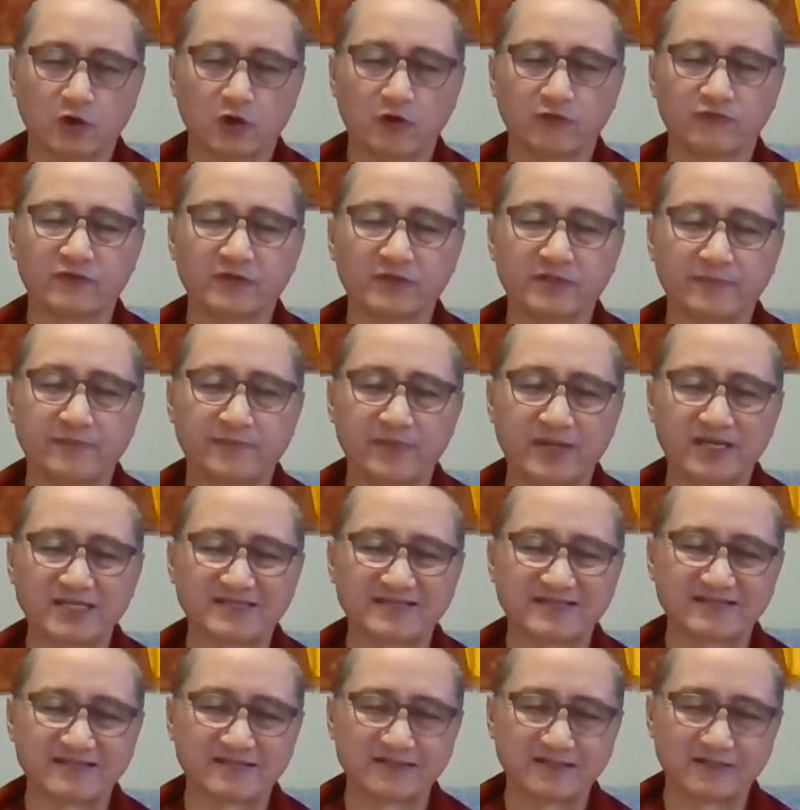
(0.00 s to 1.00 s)
offer the
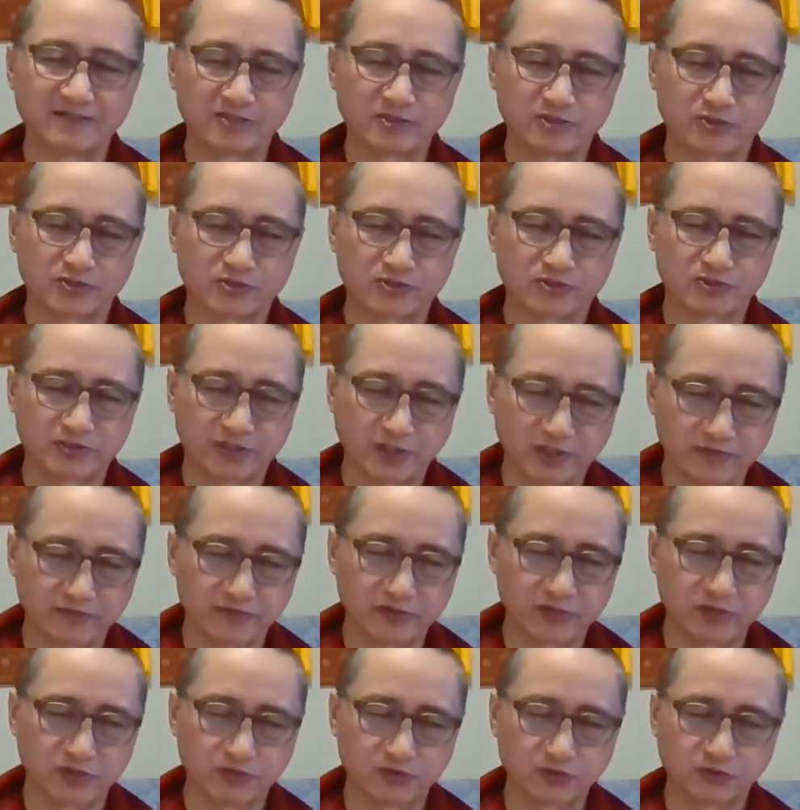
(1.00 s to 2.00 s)
best
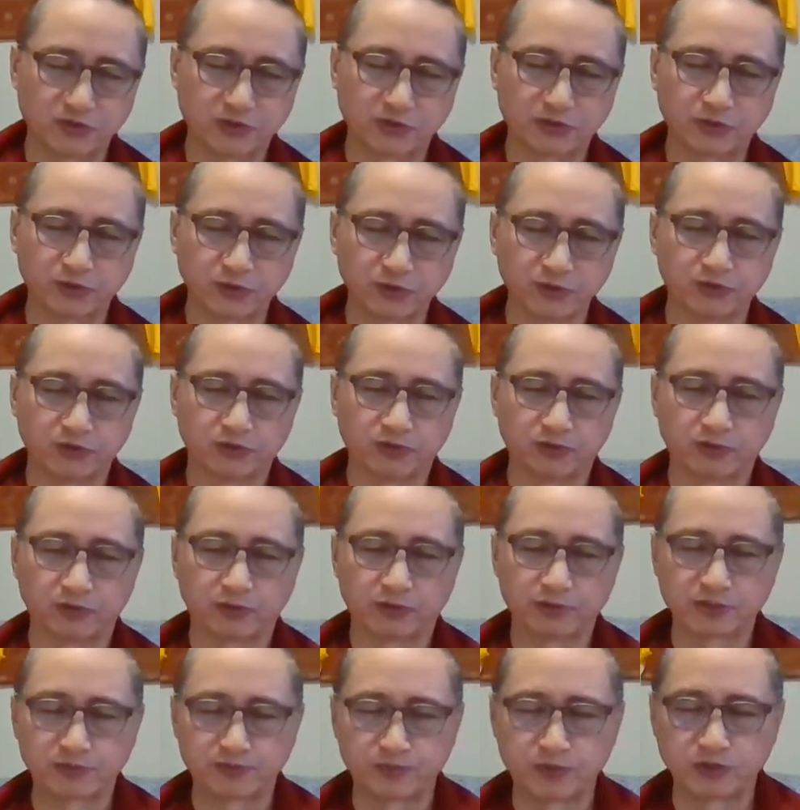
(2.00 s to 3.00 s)
service to the
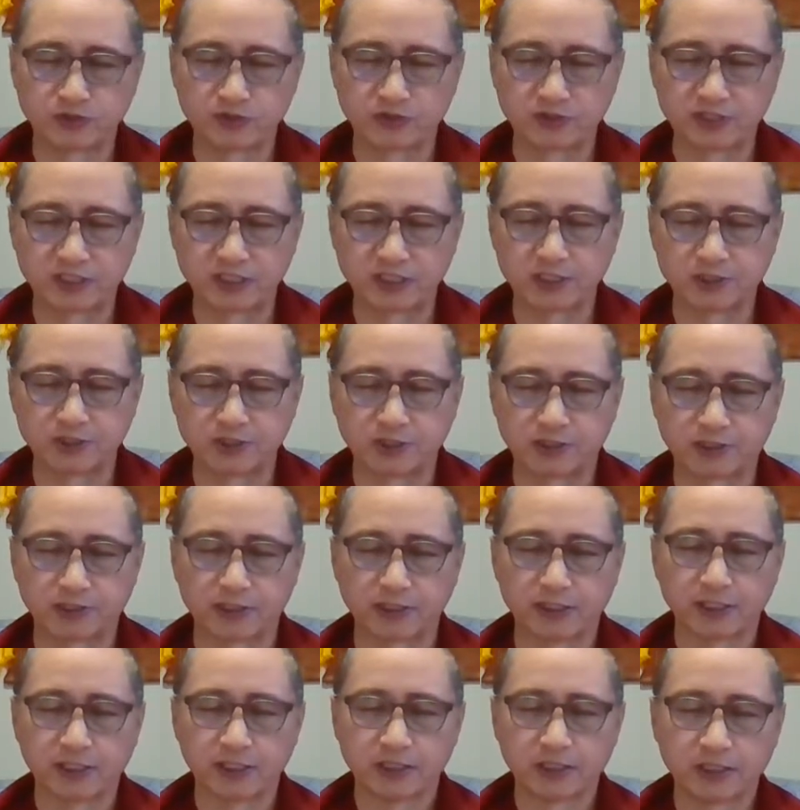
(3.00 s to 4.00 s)
guru or spiritual
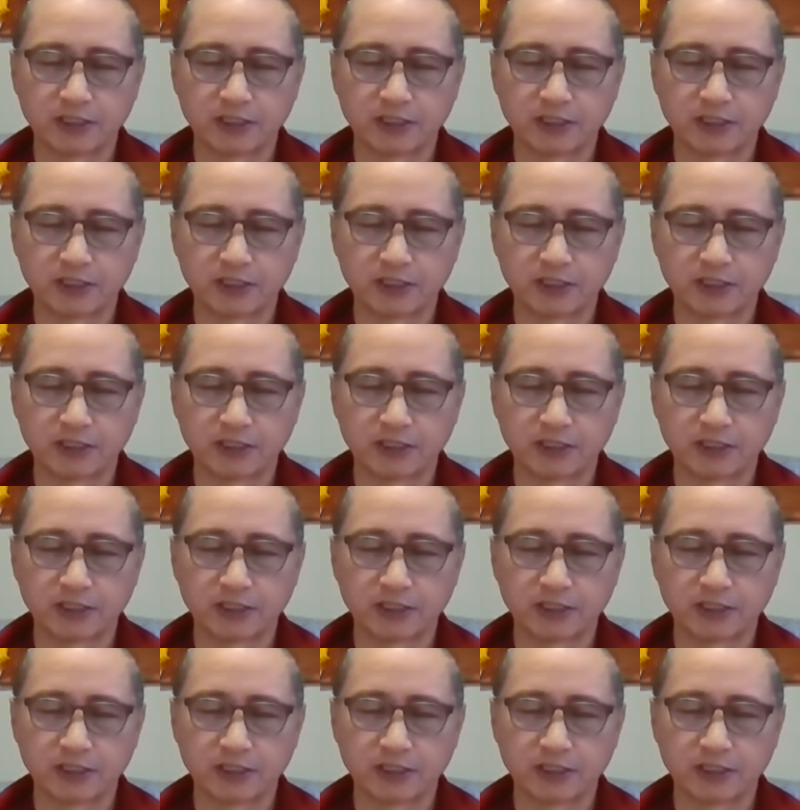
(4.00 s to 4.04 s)
teacher